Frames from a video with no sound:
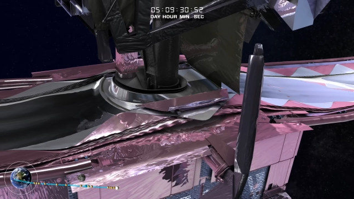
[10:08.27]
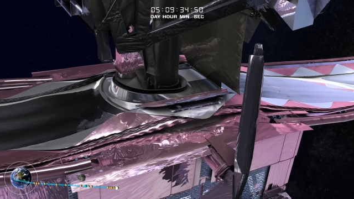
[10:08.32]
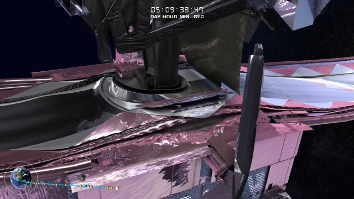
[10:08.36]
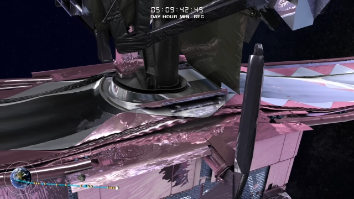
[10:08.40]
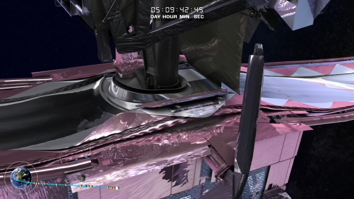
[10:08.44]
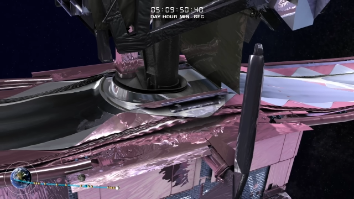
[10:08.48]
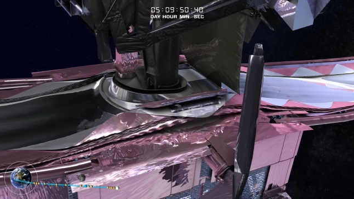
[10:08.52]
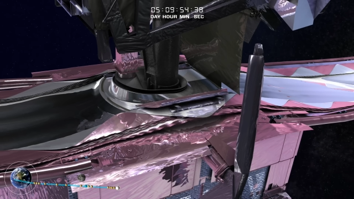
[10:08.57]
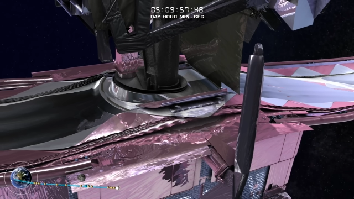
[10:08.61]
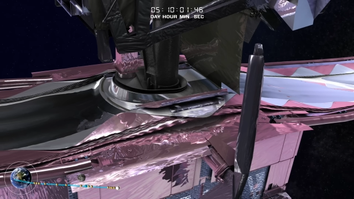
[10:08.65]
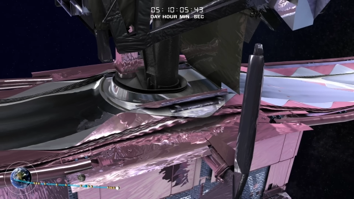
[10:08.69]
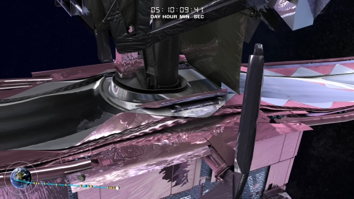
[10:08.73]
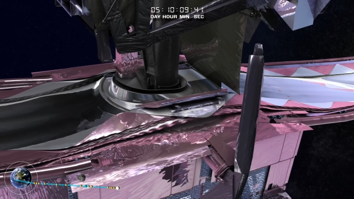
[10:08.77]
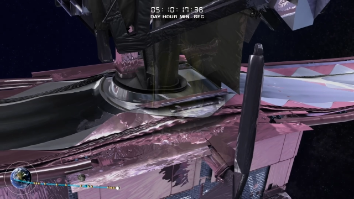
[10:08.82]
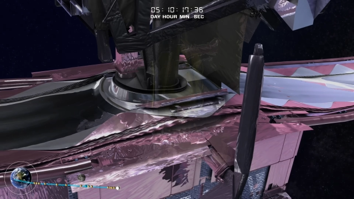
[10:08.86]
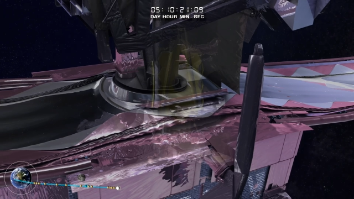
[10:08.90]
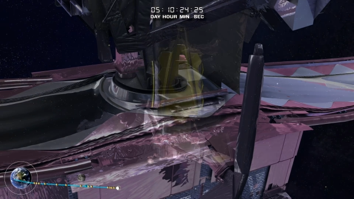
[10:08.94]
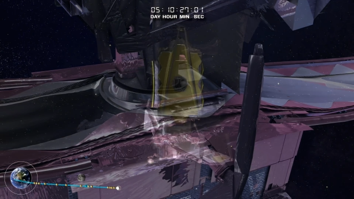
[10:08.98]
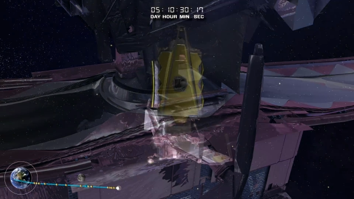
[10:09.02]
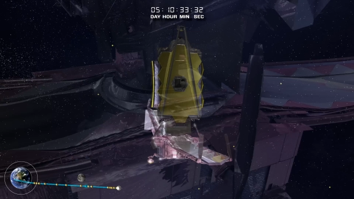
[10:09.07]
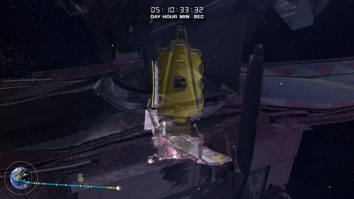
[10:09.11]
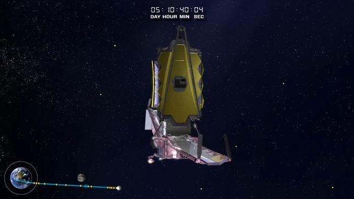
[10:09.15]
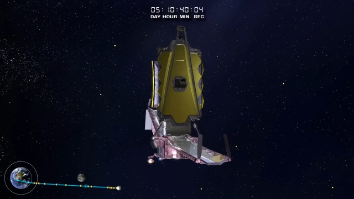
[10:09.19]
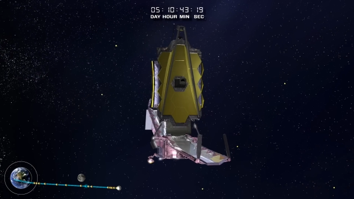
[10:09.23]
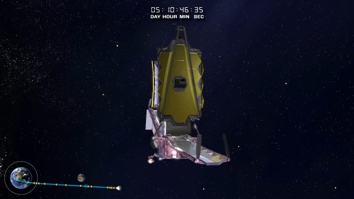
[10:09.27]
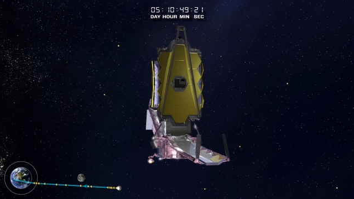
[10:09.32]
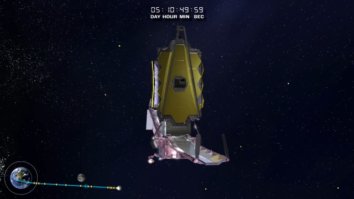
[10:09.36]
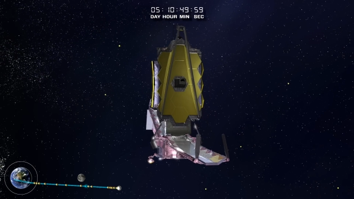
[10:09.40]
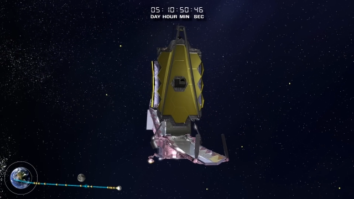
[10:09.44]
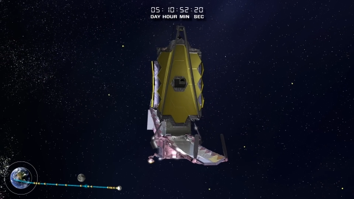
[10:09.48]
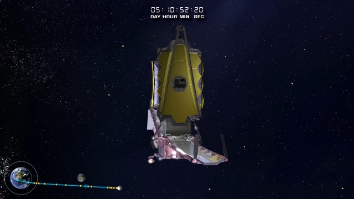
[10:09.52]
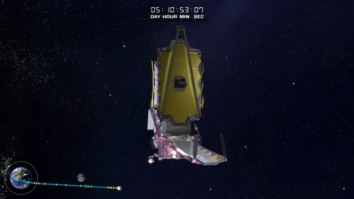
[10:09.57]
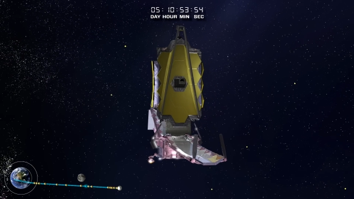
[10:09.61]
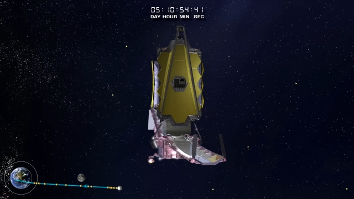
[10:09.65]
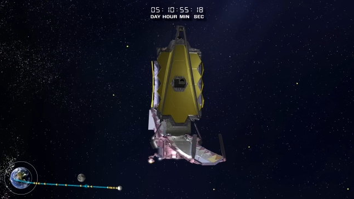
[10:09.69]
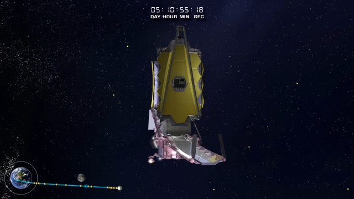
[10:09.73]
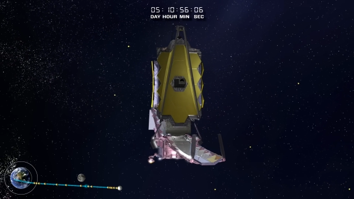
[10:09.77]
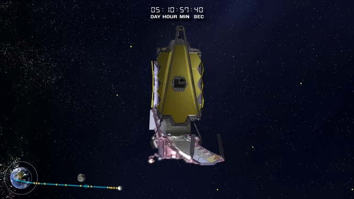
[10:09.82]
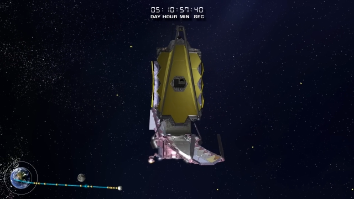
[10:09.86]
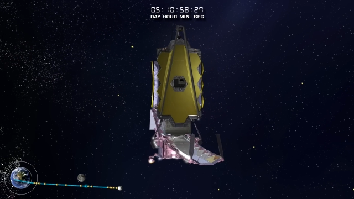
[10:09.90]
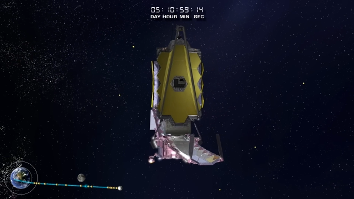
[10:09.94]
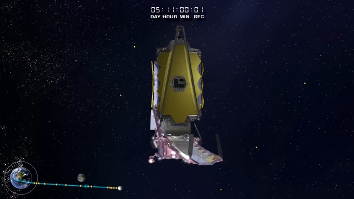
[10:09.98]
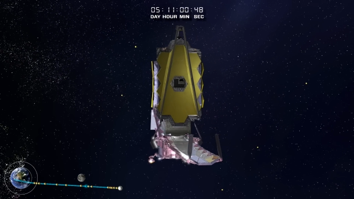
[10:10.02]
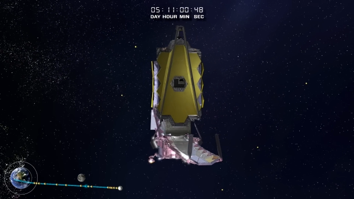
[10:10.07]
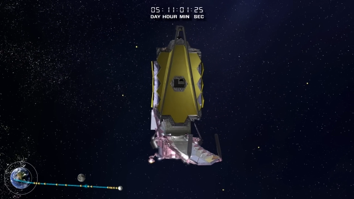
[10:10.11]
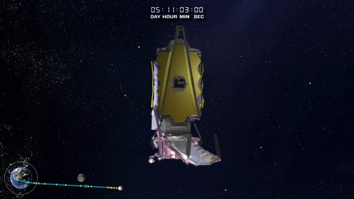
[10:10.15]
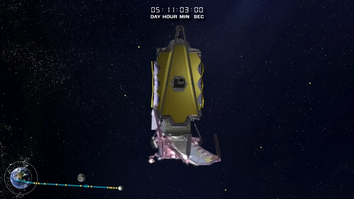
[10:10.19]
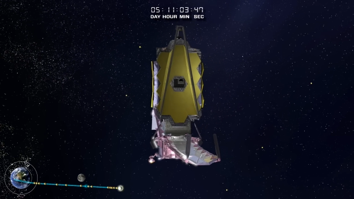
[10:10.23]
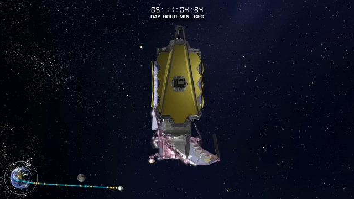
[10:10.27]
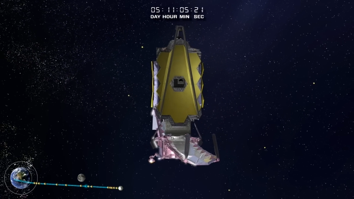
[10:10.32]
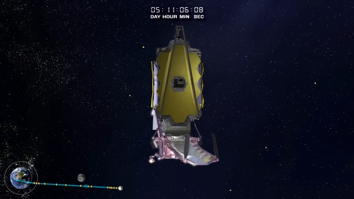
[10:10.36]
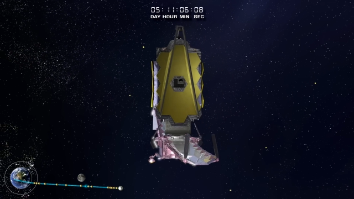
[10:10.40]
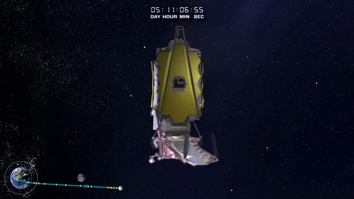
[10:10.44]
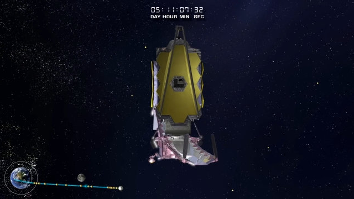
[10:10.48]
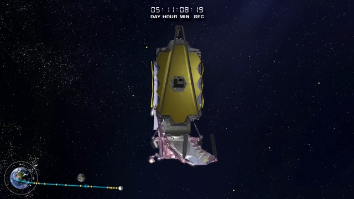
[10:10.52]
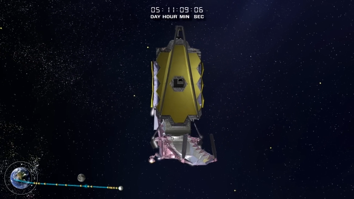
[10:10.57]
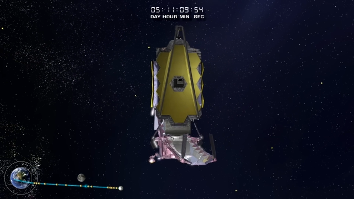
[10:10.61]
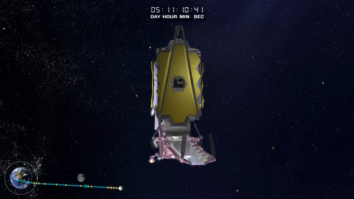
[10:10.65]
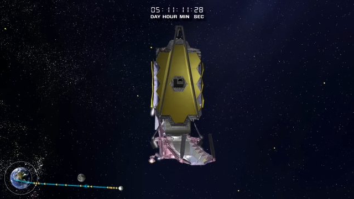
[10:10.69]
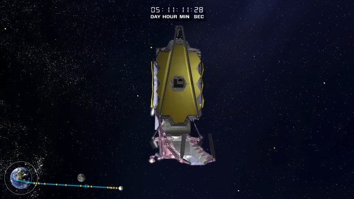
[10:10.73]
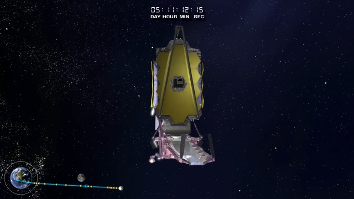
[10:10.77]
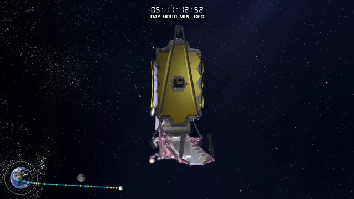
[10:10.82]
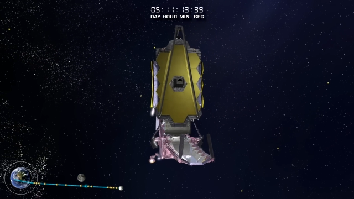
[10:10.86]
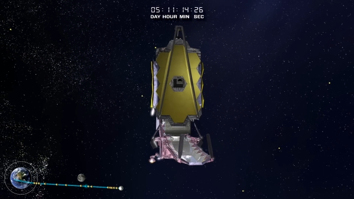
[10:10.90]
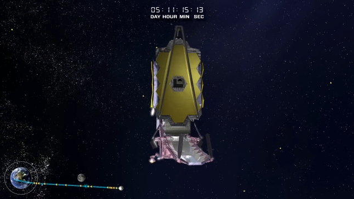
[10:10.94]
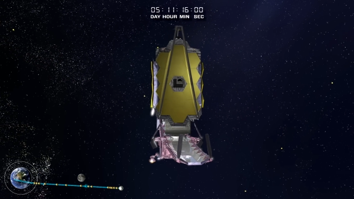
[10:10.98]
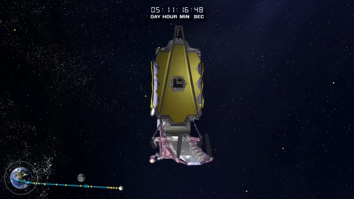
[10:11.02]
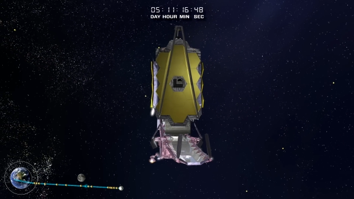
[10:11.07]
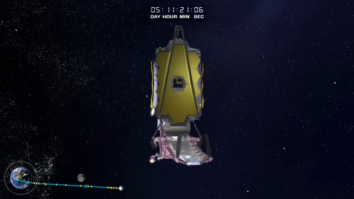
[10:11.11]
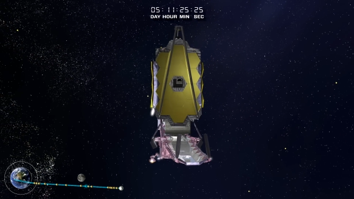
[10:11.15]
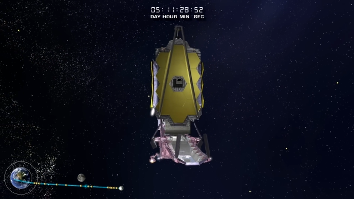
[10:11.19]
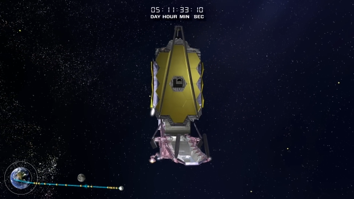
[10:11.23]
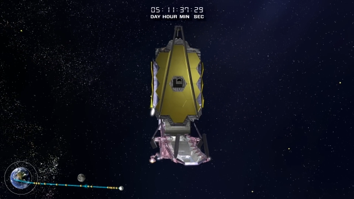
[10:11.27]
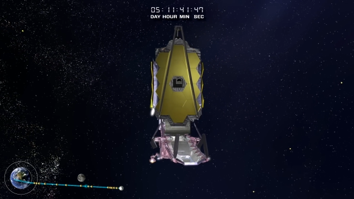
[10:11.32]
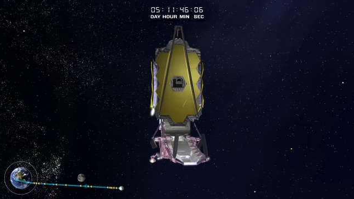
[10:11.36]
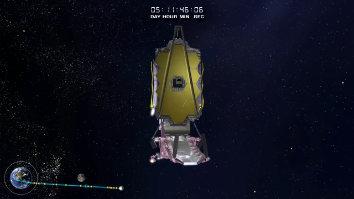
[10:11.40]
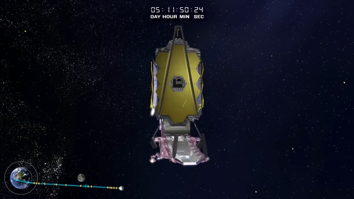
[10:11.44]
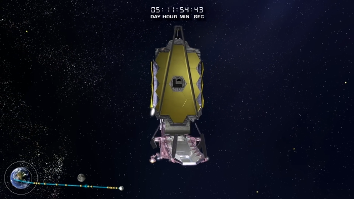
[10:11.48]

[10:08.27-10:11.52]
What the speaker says: No face is visible, so there are no lips to read.